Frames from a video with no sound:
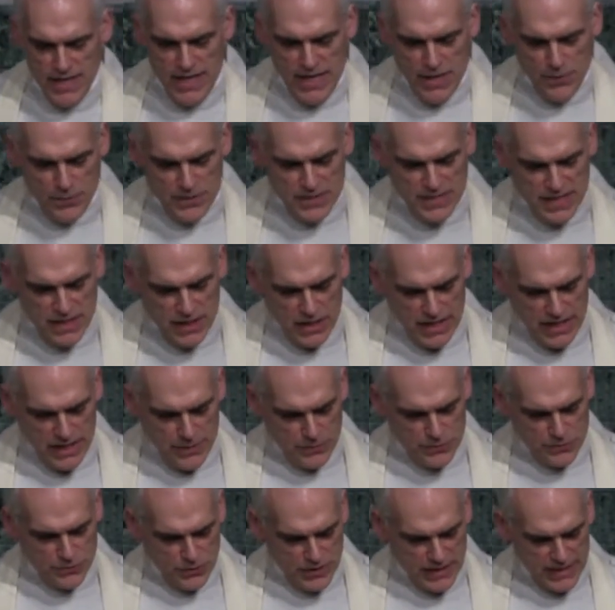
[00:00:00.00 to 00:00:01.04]
It was, a, it
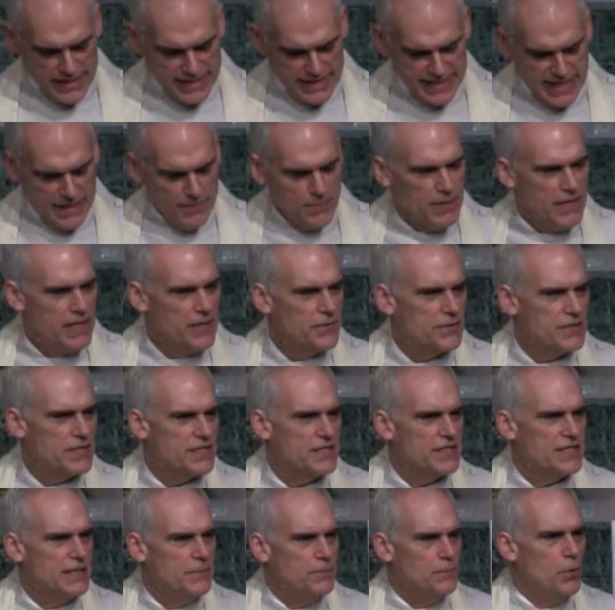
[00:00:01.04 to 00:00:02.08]
was on exhibit, it was a
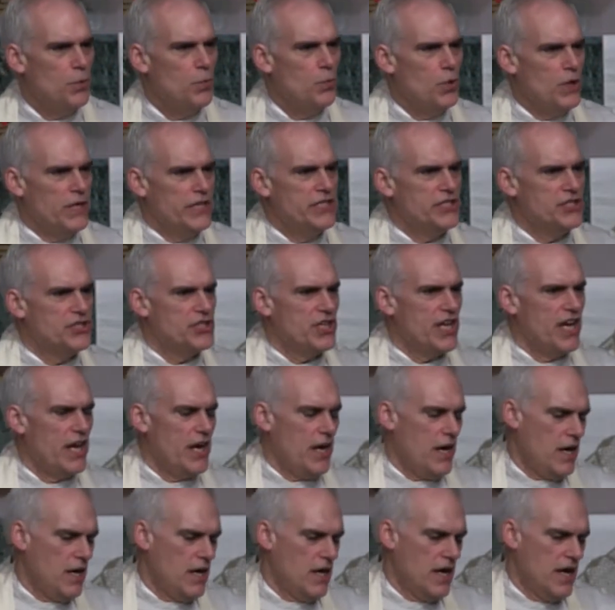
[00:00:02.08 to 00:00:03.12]
simple wooden
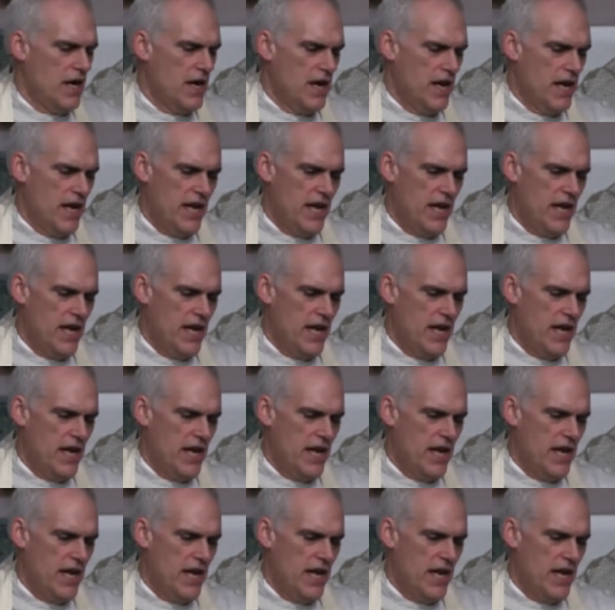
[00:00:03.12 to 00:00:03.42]
chair,